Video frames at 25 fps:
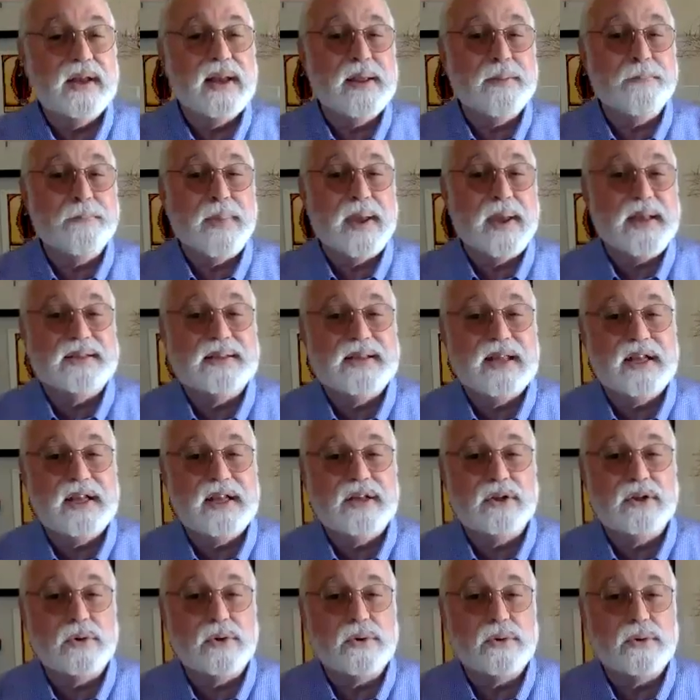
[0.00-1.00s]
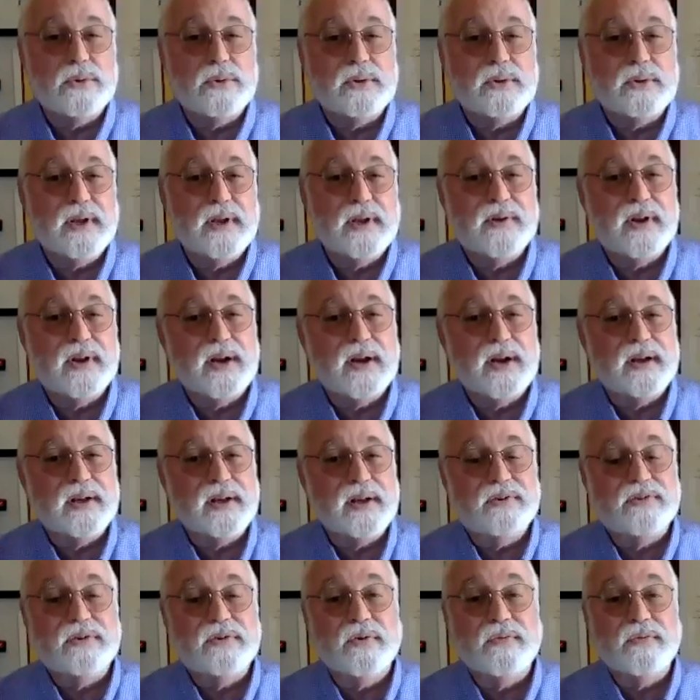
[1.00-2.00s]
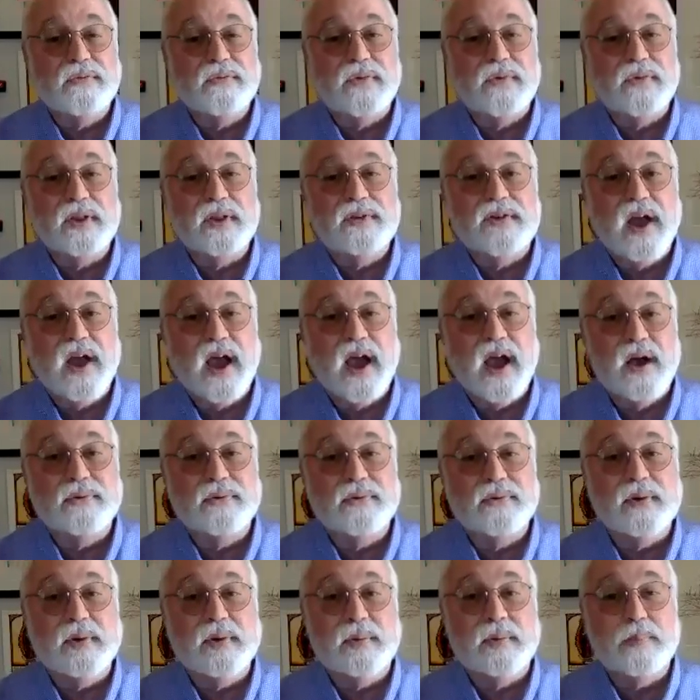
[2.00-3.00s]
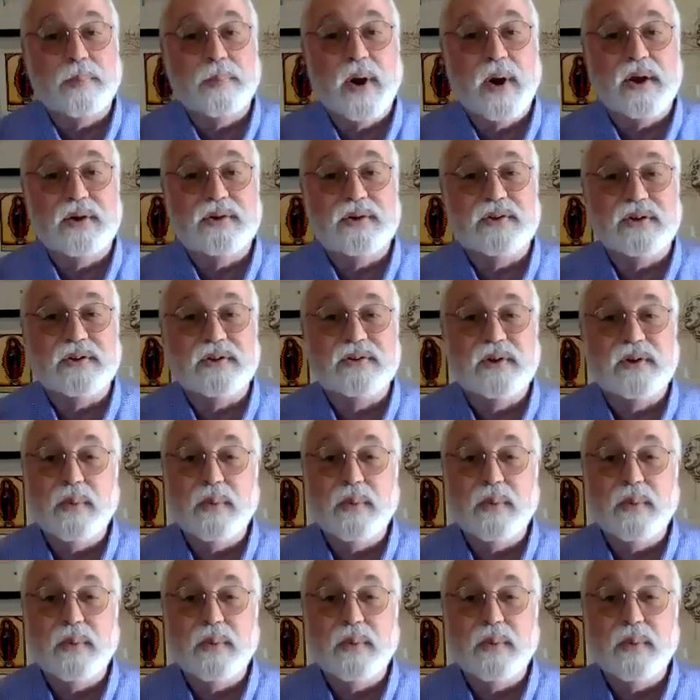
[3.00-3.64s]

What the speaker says: named Betito who lived in Aliso Village housing projects.